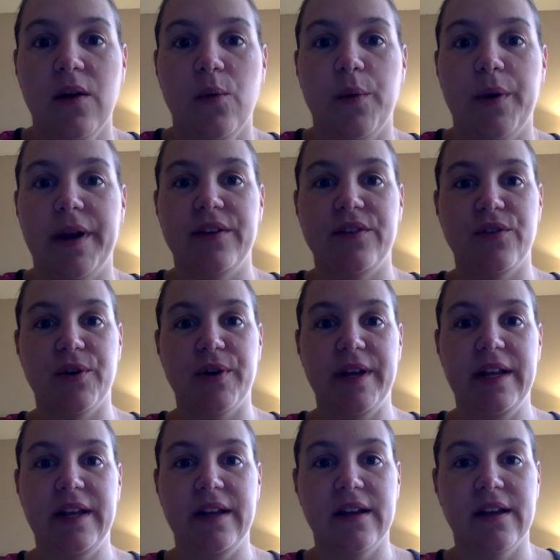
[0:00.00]
when I start
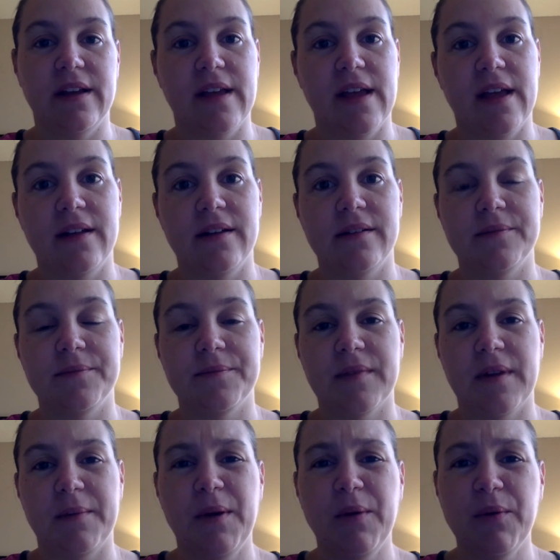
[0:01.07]
eating again.
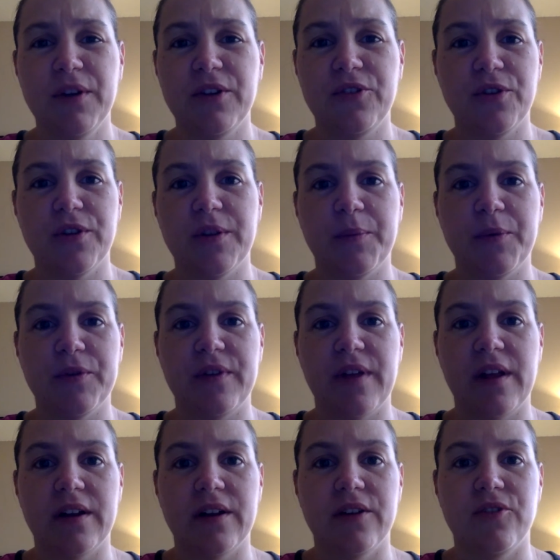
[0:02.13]
I'm not really sure the
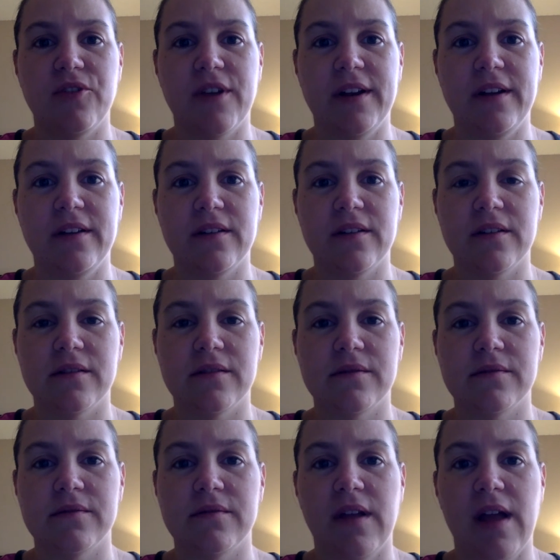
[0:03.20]
percentage. I need to
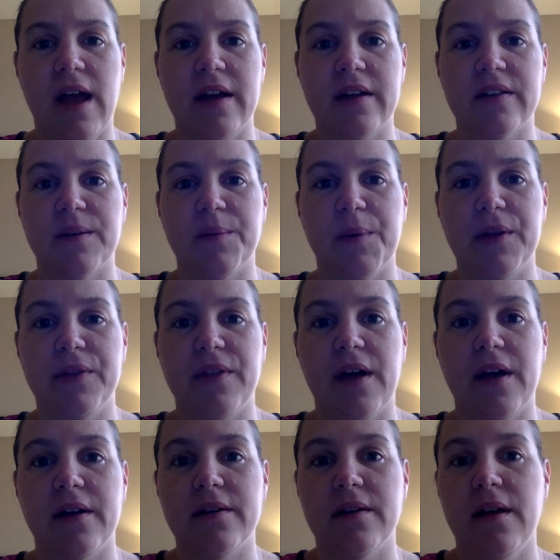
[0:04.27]
ask about
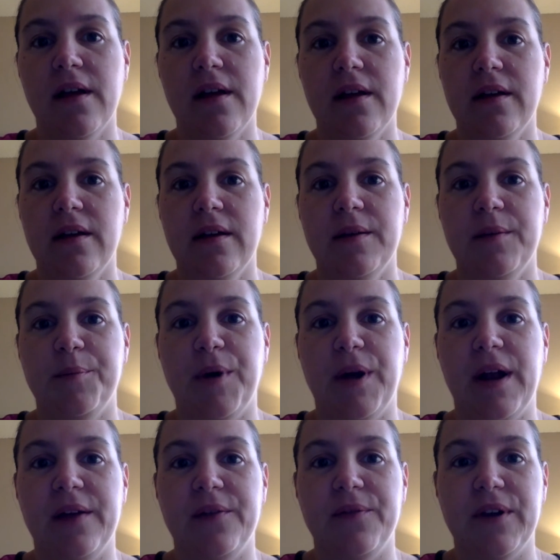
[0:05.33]
that. But
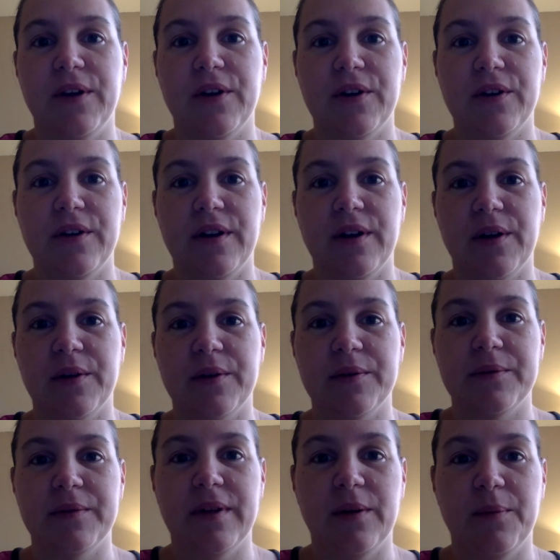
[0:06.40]
I figure, you know,
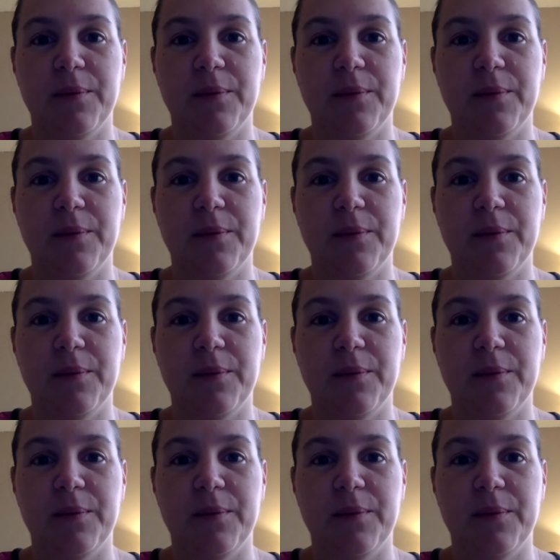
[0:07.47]
it'll